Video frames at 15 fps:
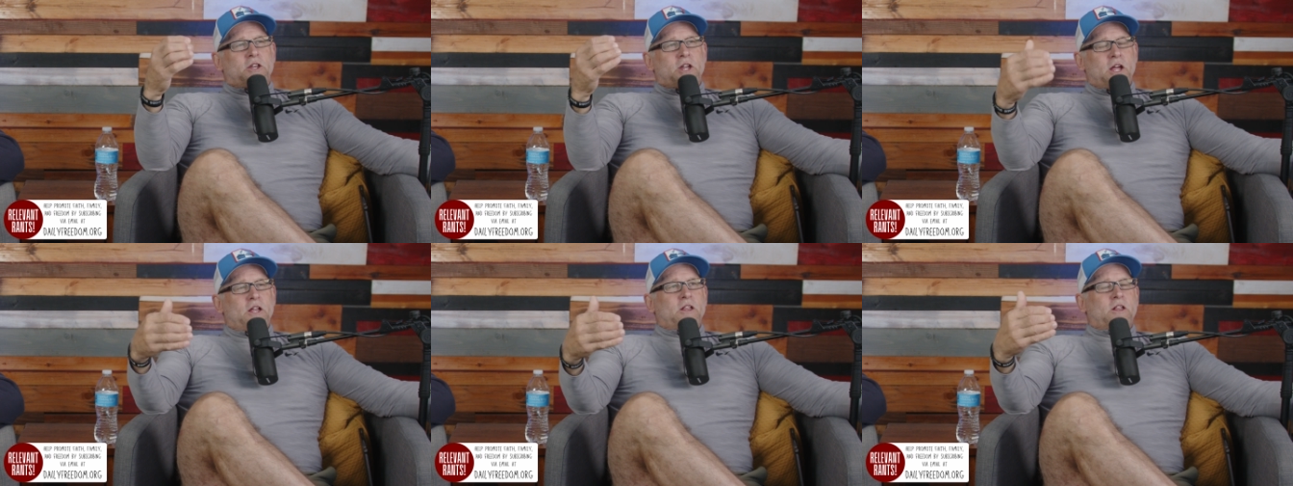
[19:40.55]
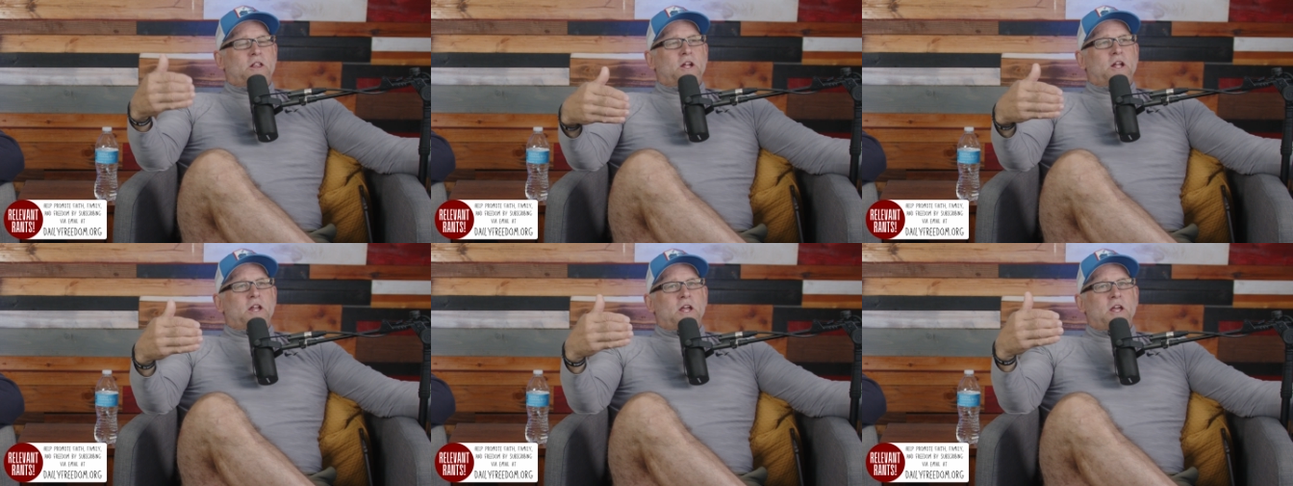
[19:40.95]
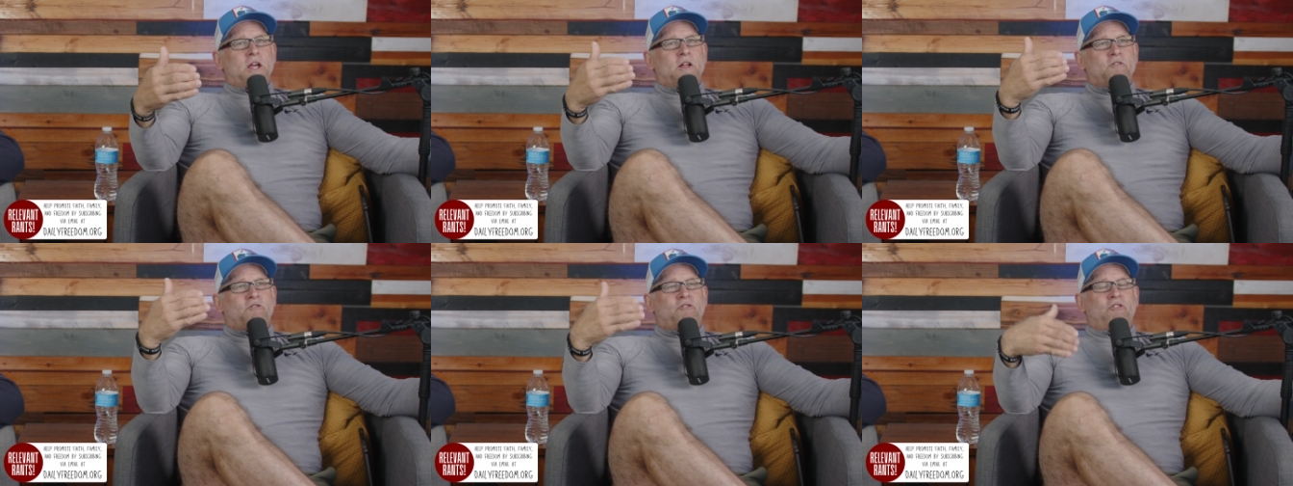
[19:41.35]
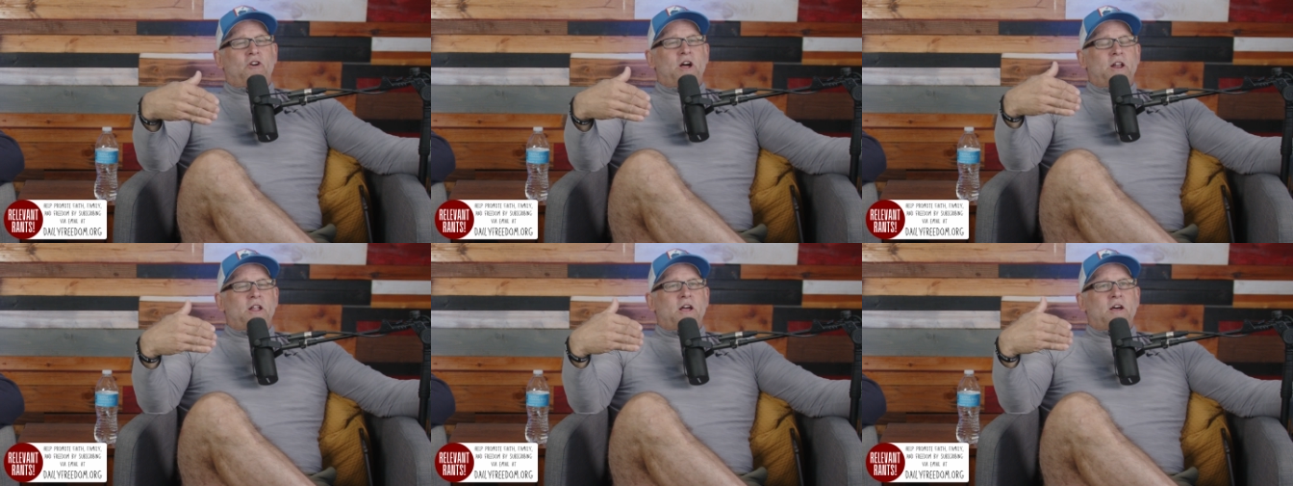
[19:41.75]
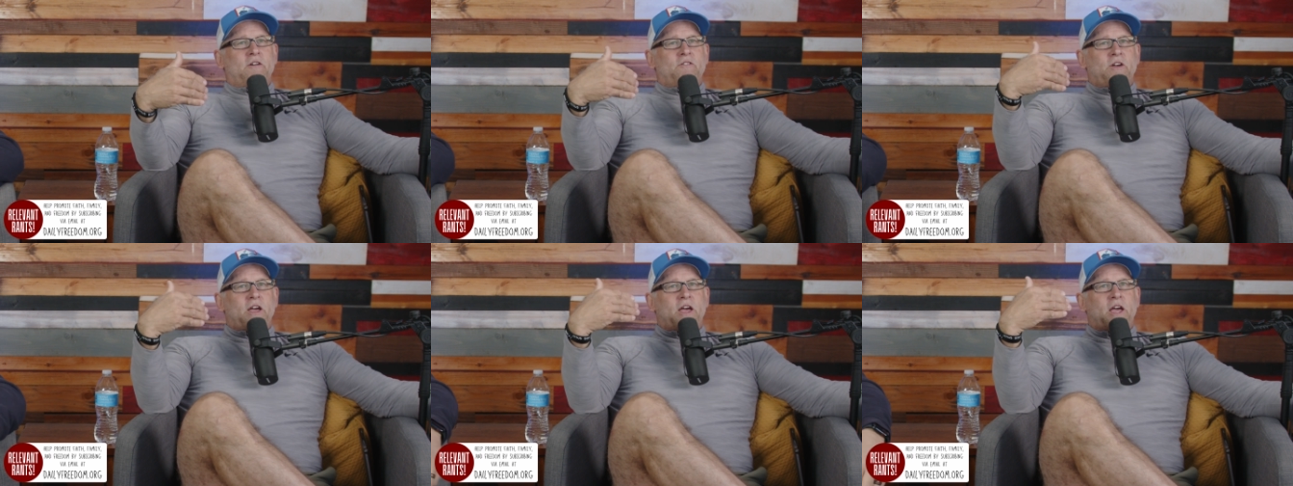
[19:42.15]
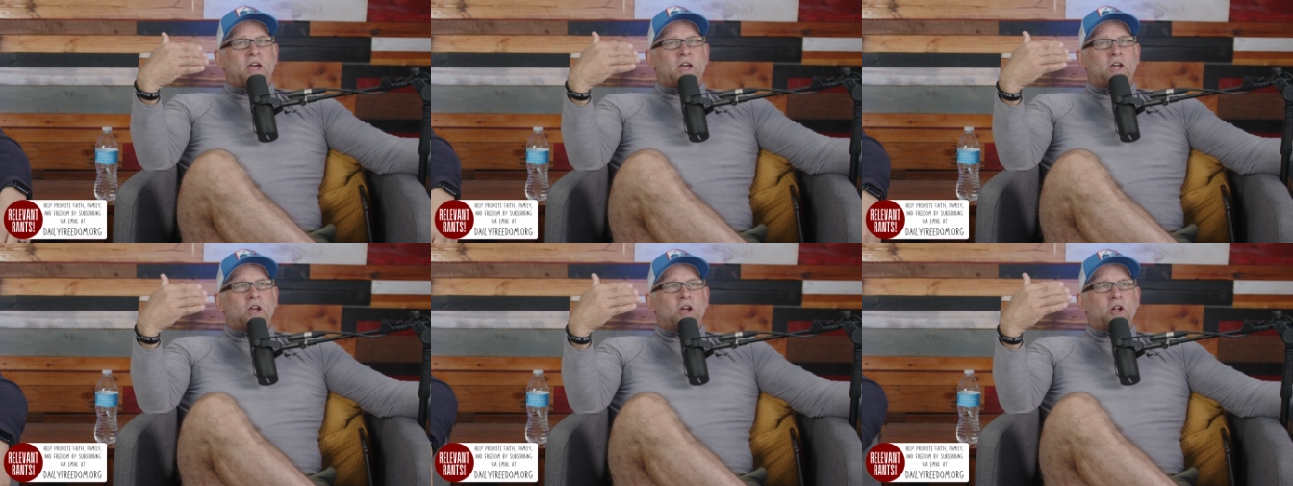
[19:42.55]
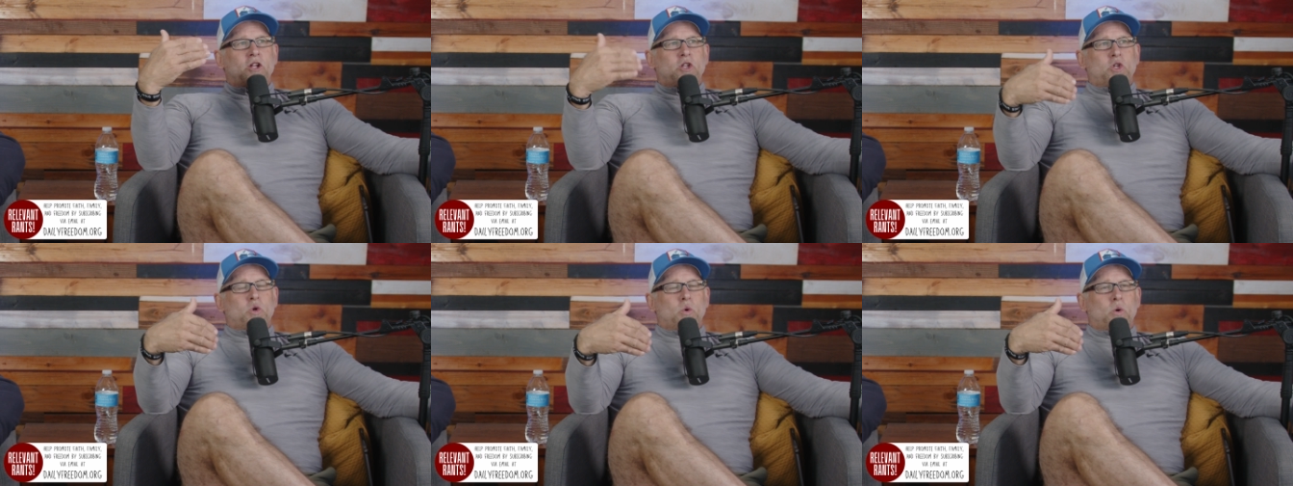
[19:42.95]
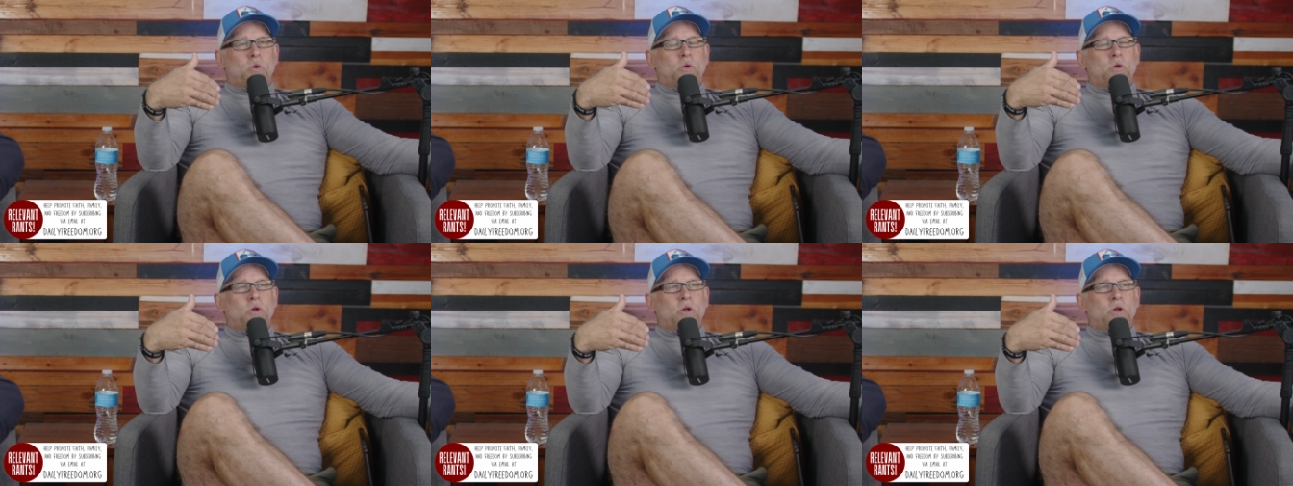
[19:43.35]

tent city in front of a school,